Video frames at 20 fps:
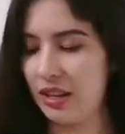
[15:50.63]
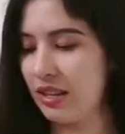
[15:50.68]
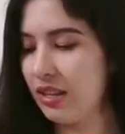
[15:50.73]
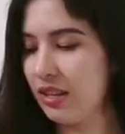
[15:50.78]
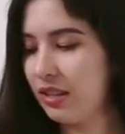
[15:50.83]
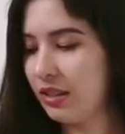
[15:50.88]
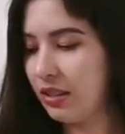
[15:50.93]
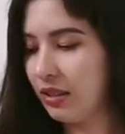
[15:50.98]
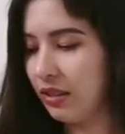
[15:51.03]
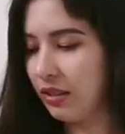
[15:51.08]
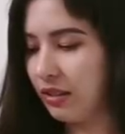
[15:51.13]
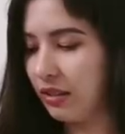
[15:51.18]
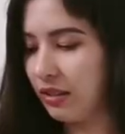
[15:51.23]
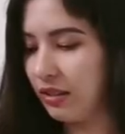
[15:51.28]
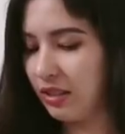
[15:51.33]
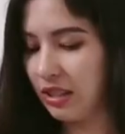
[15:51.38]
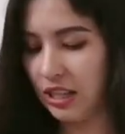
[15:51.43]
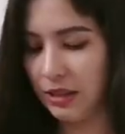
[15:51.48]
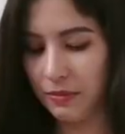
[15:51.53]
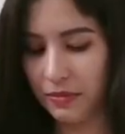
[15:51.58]
This
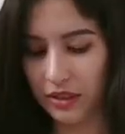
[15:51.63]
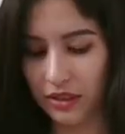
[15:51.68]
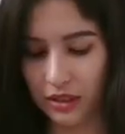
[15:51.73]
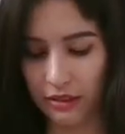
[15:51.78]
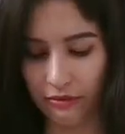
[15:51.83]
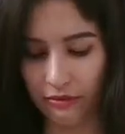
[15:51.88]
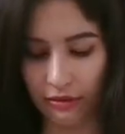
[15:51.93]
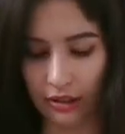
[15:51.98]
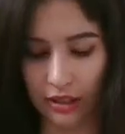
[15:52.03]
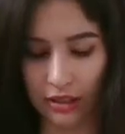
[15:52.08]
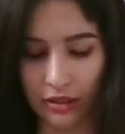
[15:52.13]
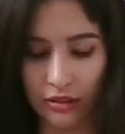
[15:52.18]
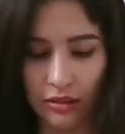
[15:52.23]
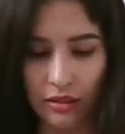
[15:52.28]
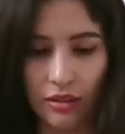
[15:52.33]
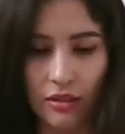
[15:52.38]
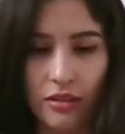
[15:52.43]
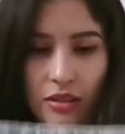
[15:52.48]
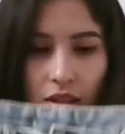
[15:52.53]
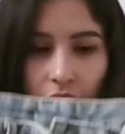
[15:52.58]
seems
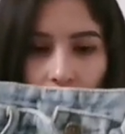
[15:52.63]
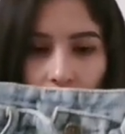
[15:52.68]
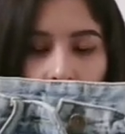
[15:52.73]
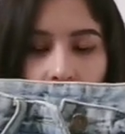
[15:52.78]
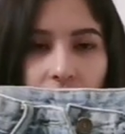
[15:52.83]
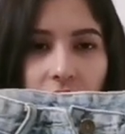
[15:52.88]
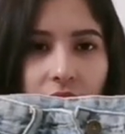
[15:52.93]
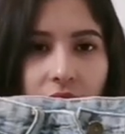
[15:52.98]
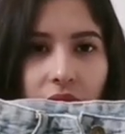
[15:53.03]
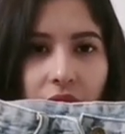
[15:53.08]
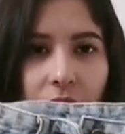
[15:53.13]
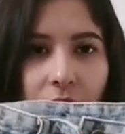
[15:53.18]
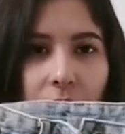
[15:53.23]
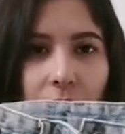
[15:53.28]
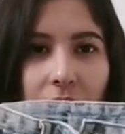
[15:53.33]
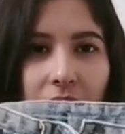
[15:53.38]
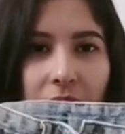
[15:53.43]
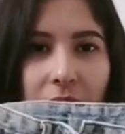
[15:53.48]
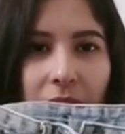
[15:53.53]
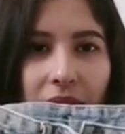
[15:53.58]
different, slightly different.
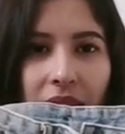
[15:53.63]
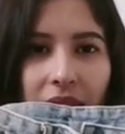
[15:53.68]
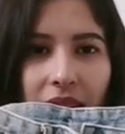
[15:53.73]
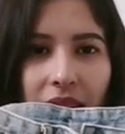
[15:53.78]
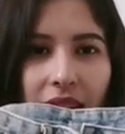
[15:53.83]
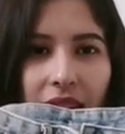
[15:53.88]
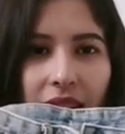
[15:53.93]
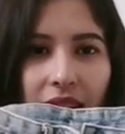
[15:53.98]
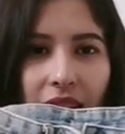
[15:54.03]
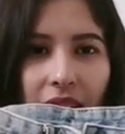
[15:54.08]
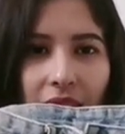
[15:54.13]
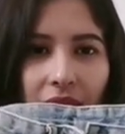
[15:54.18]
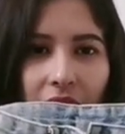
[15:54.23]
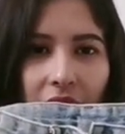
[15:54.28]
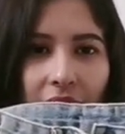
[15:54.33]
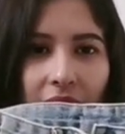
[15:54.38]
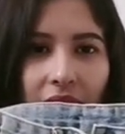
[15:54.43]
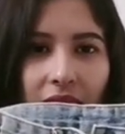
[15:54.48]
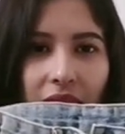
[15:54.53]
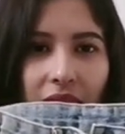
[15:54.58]
Maybe it's because it's like
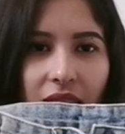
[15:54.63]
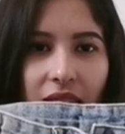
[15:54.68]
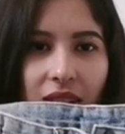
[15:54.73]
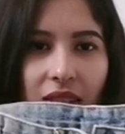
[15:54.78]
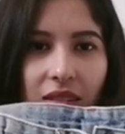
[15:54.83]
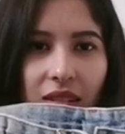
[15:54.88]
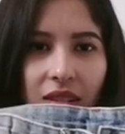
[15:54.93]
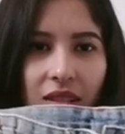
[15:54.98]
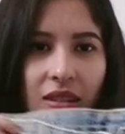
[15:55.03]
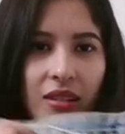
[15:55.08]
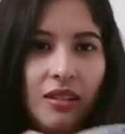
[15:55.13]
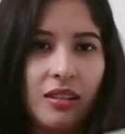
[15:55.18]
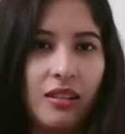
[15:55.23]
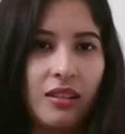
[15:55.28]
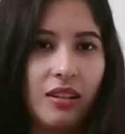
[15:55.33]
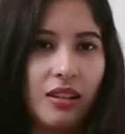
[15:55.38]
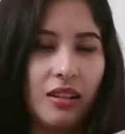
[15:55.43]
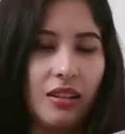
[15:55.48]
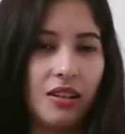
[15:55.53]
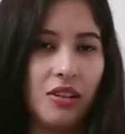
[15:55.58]
light,
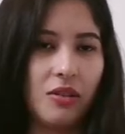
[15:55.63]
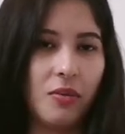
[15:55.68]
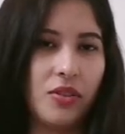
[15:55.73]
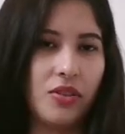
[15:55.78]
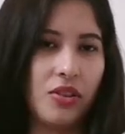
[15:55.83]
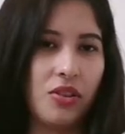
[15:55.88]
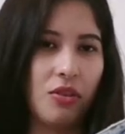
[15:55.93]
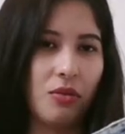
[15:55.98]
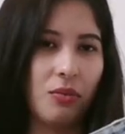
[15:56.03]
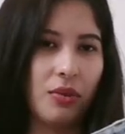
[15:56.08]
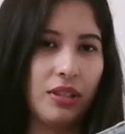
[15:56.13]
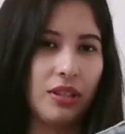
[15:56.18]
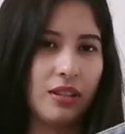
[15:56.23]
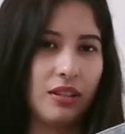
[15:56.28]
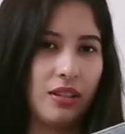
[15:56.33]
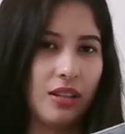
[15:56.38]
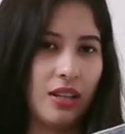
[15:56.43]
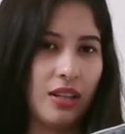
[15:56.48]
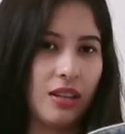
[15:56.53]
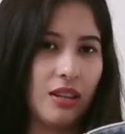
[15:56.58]
and the other one you don't really
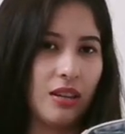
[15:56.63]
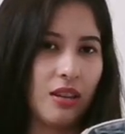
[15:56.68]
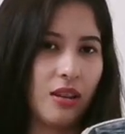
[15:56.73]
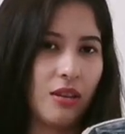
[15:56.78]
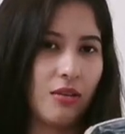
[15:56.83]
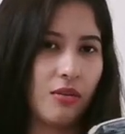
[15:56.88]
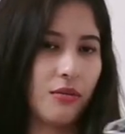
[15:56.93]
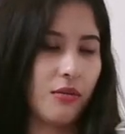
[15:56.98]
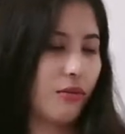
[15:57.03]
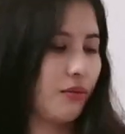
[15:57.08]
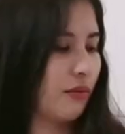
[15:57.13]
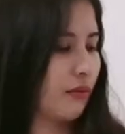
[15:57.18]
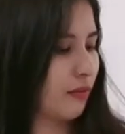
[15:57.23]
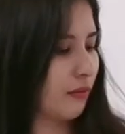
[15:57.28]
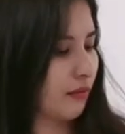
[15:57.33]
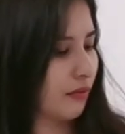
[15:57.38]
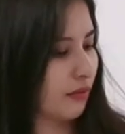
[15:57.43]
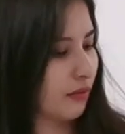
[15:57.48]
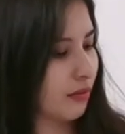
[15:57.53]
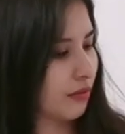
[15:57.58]
see it though.
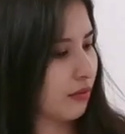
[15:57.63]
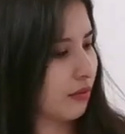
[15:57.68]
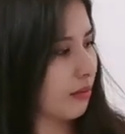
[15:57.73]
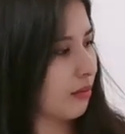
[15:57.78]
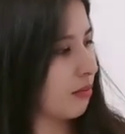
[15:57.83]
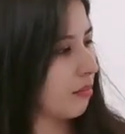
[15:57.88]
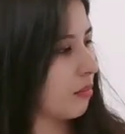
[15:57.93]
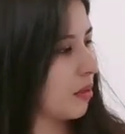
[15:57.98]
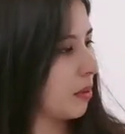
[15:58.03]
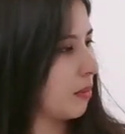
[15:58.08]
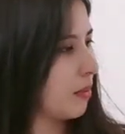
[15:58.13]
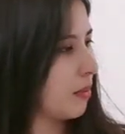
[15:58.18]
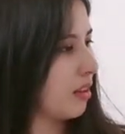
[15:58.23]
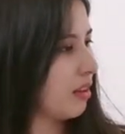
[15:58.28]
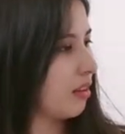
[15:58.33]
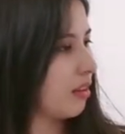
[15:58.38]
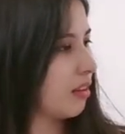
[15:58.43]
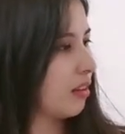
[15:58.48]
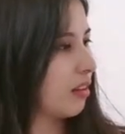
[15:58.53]
Maybe?